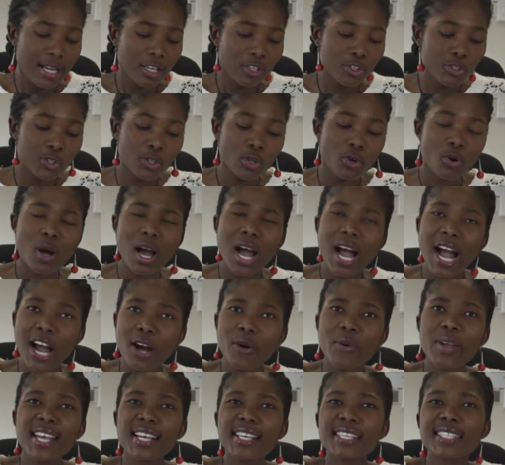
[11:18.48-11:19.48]
So
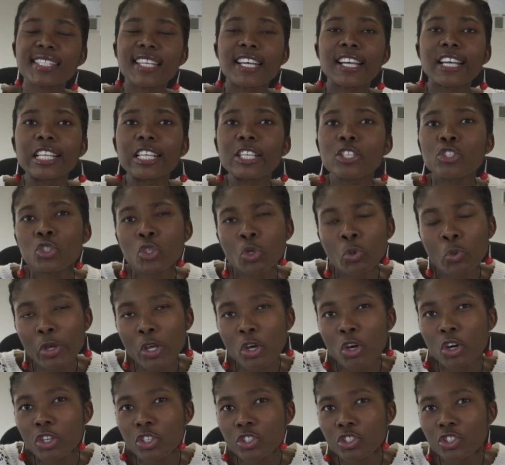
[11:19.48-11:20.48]
how exactly do we
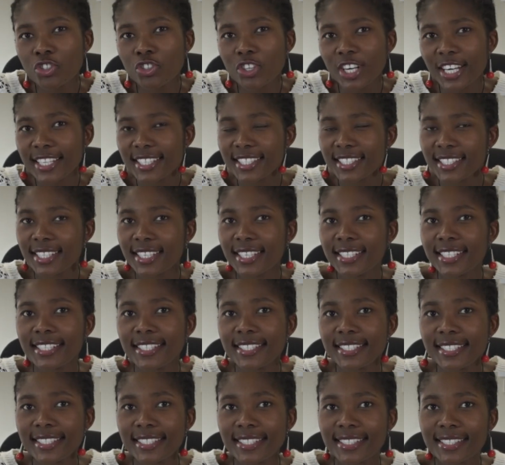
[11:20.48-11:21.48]
construct
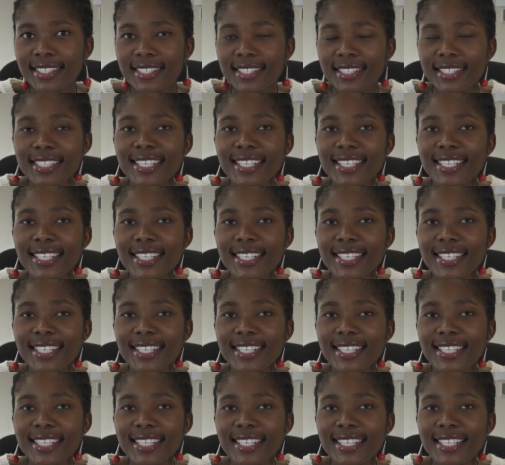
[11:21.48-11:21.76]
sentences?